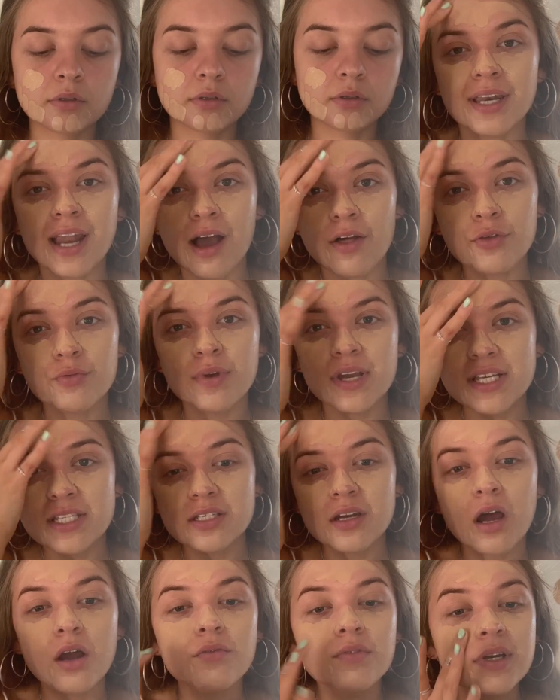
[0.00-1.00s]
Now, the reason
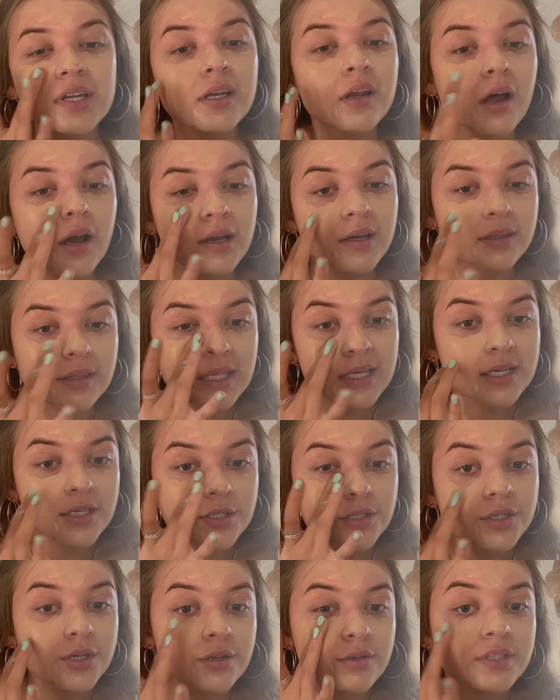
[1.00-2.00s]
I really like
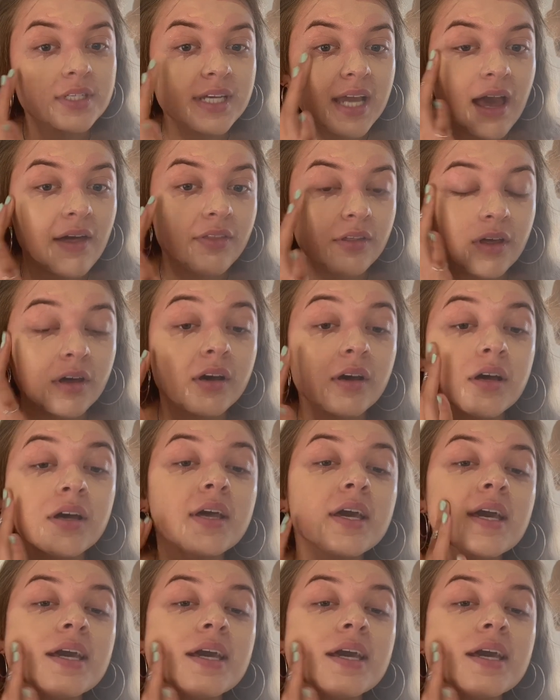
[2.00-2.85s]
these two together